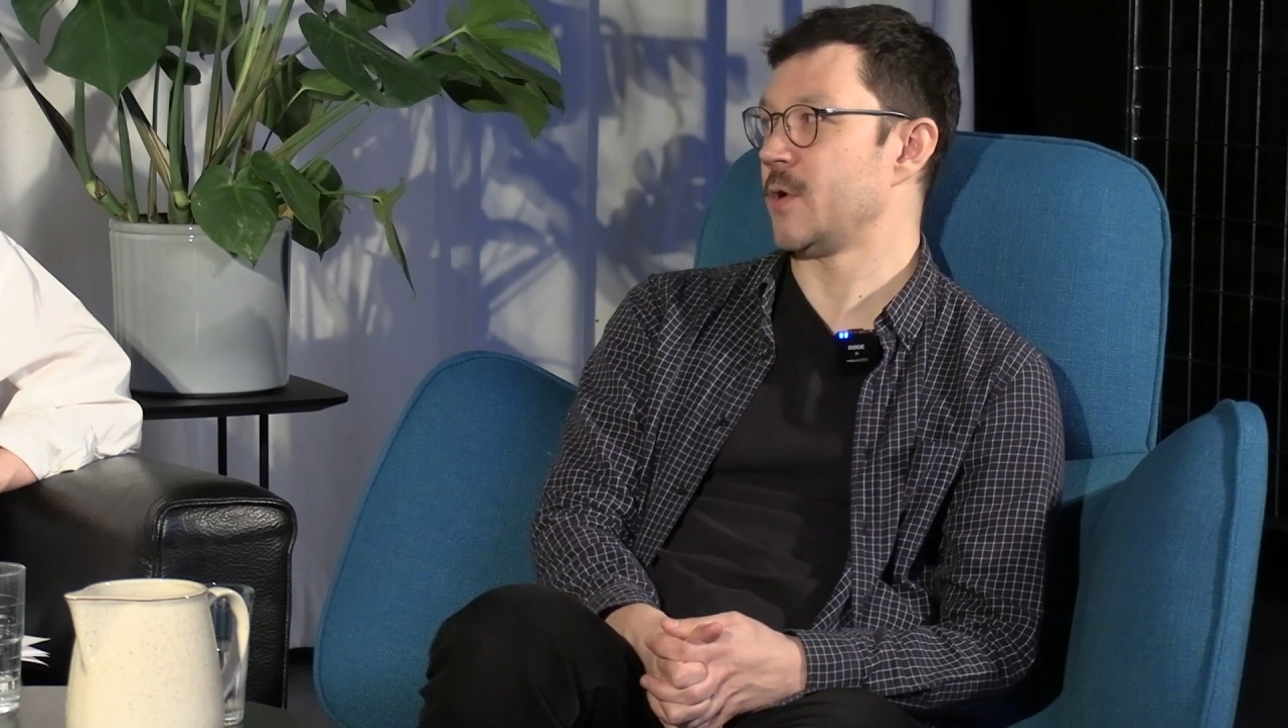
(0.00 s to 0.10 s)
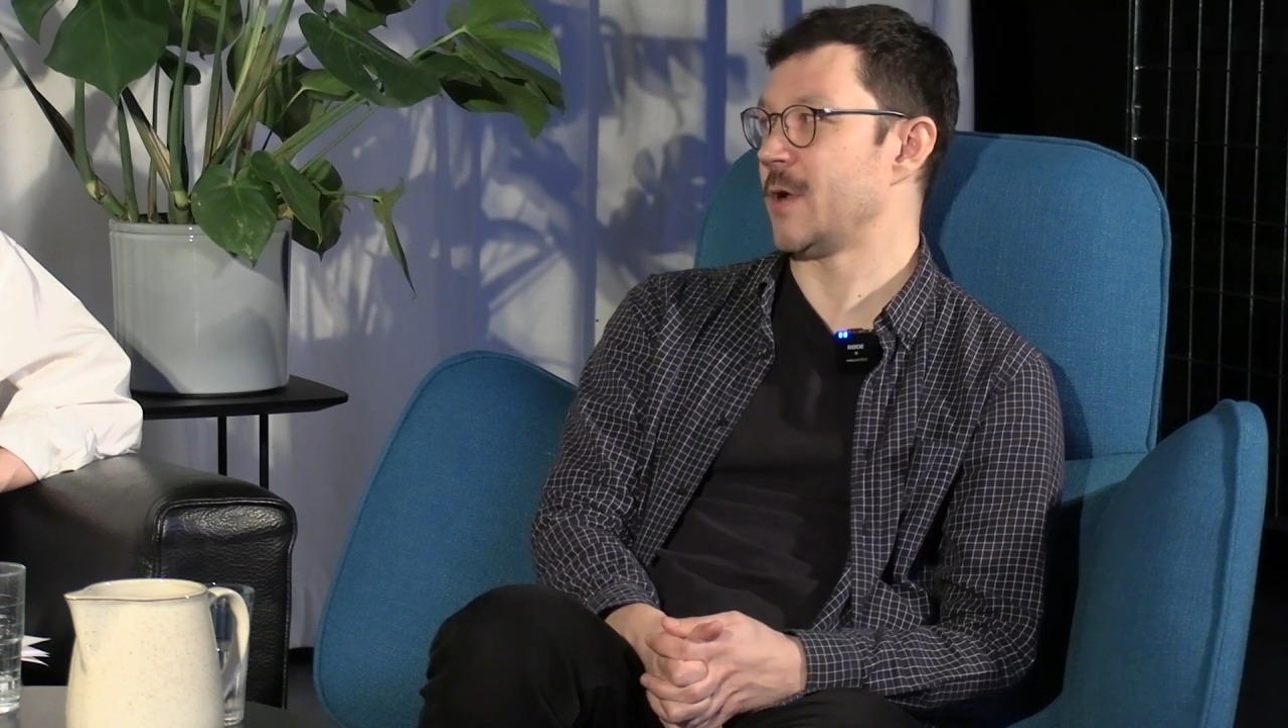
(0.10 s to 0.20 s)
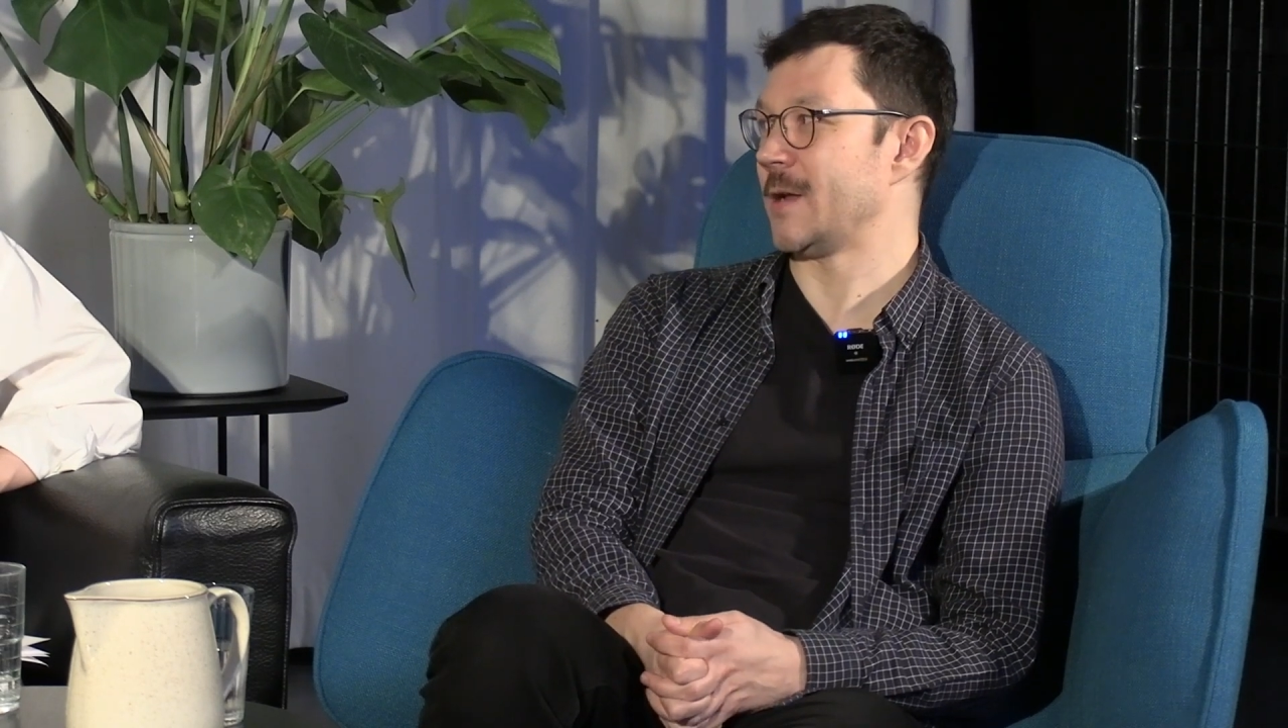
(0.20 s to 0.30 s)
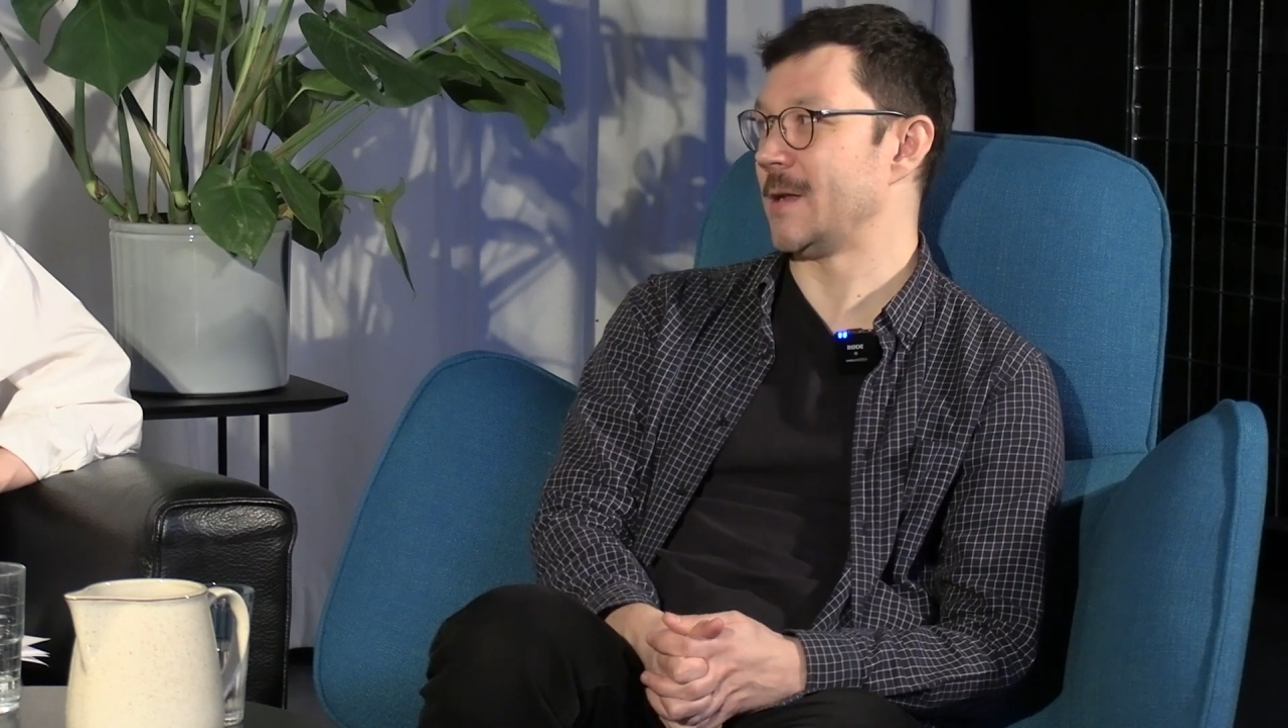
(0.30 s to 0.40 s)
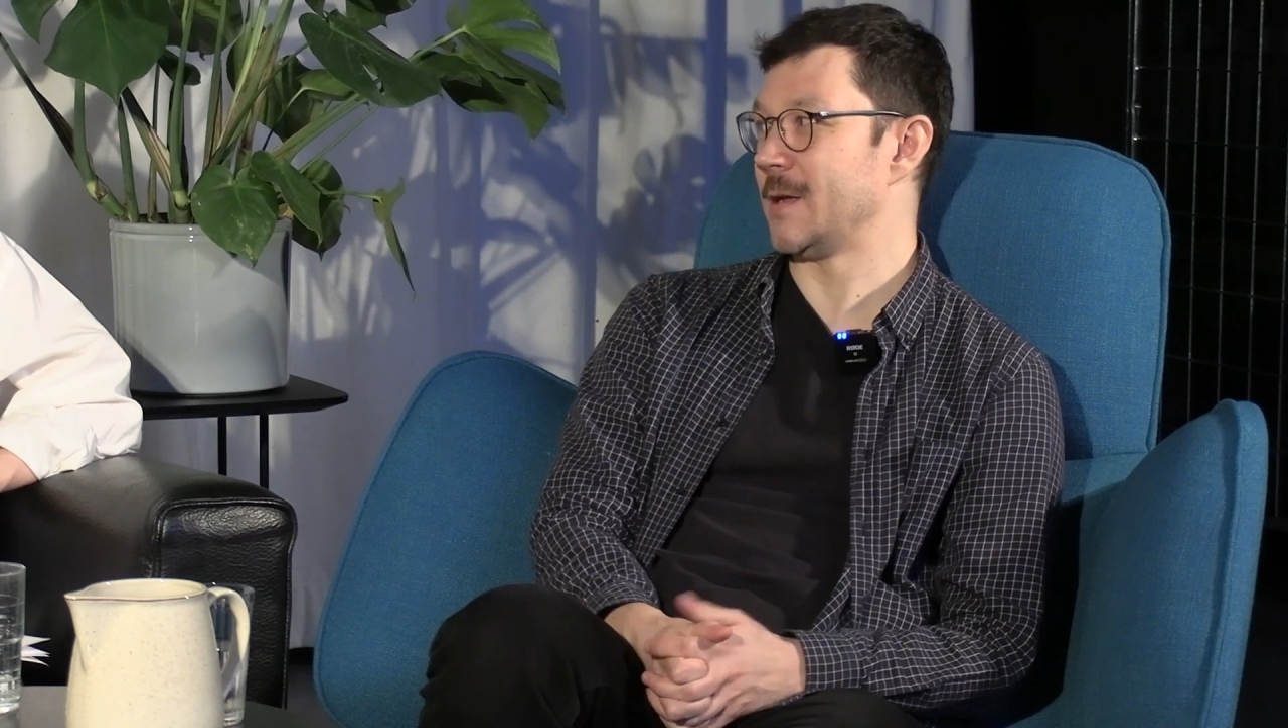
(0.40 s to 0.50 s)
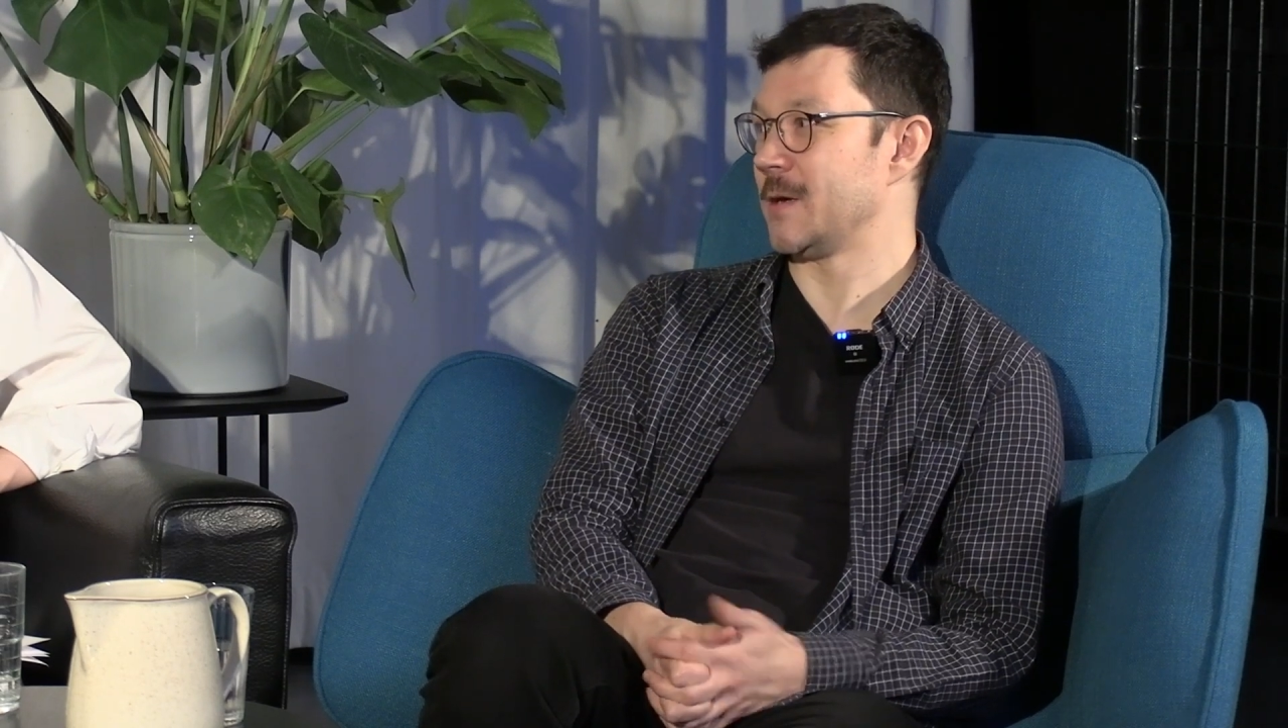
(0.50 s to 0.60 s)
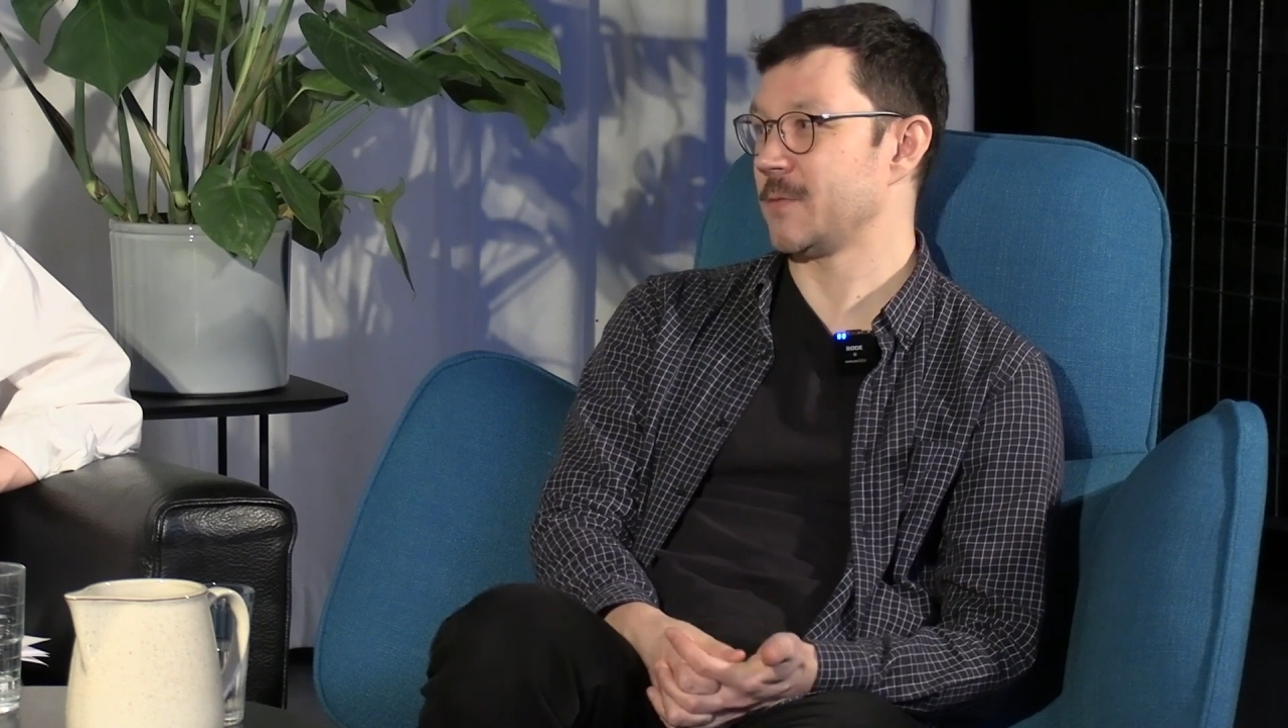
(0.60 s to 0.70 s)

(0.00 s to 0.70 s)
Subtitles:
an idea